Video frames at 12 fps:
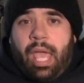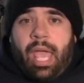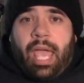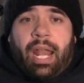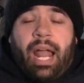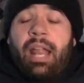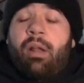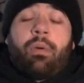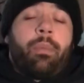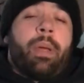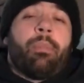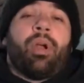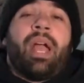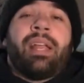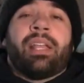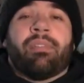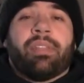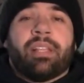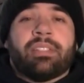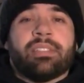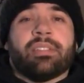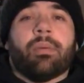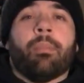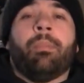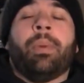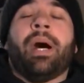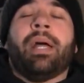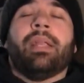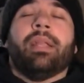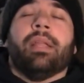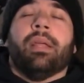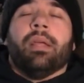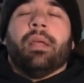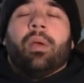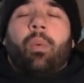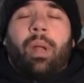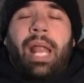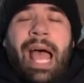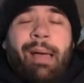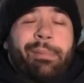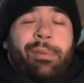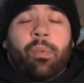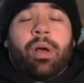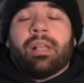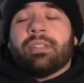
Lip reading: And I don't remember any of this, but what happened